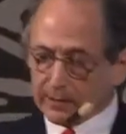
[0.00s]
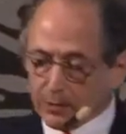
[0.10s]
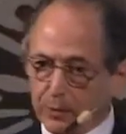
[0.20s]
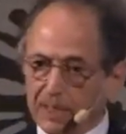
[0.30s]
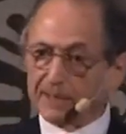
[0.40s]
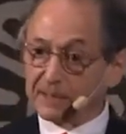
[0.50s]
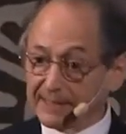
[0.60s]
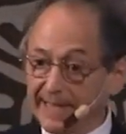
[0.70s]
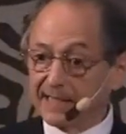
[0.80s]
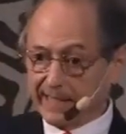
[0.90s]
You would like to
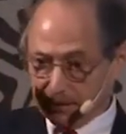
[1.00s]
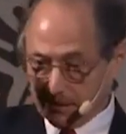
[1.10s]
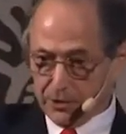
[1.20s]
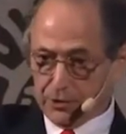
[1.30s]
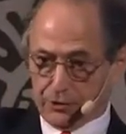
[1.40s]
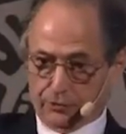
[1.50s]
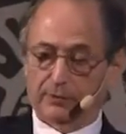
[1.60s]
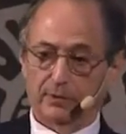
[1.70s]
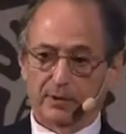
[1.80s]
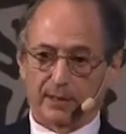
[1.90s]
take that tissue,
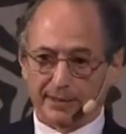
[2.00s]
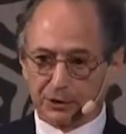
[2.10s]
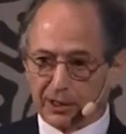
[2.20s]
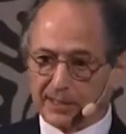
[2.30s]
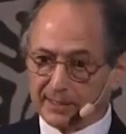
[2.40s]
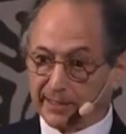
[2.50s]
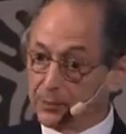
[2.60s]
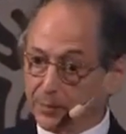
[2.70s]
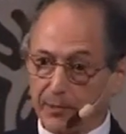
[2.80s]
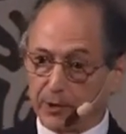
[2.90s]
inject it
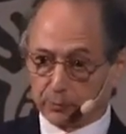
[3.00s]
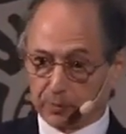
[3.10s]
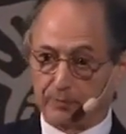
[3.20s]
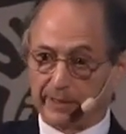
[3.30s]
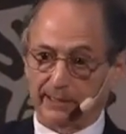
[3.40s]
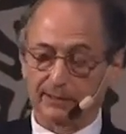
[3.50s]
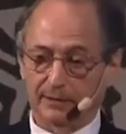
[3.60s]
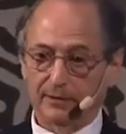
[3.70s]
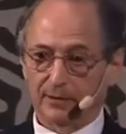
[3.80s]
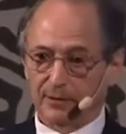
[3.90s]
into another human being,
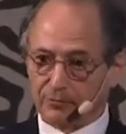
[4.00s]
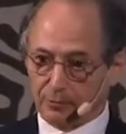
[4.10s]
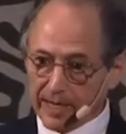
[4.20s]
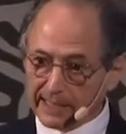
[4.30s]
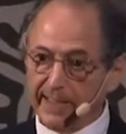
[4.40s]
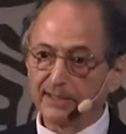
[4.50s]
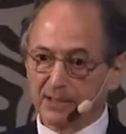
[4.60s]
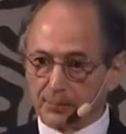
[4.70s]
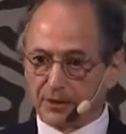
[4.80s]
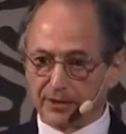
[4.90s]
raise
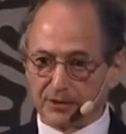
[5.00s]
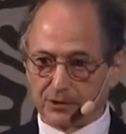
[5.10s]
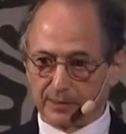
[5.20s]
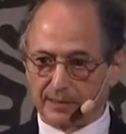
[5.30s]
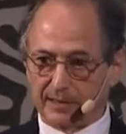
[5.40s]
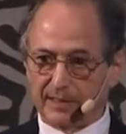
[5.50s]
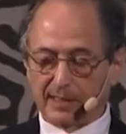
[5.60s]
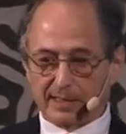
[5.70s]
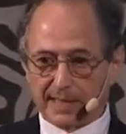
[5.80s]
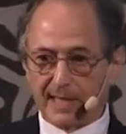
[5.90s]
antibodies to it,
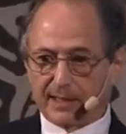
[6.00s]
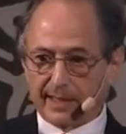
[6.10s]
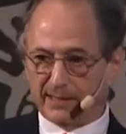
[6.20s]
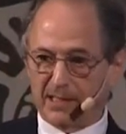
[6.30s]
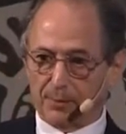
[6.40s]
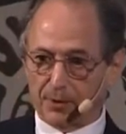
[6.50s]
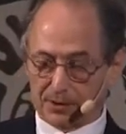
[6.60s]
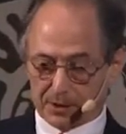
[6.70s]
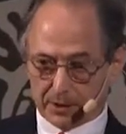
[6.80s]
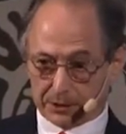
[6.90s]
take the
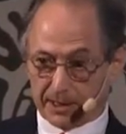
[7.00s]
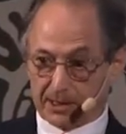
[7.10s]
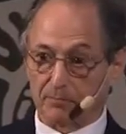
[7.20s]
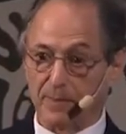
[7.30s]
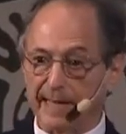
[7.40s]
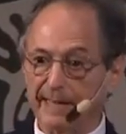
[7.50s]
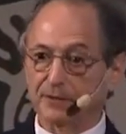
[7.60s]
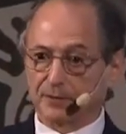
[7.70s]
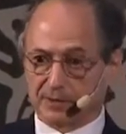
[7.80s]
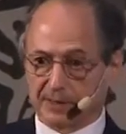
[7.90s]
antibodies and inject them back into
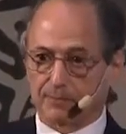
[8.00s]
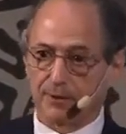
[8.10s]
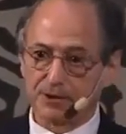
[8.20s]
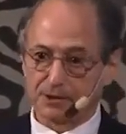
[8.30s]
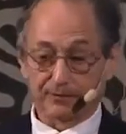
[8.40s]
the sick person.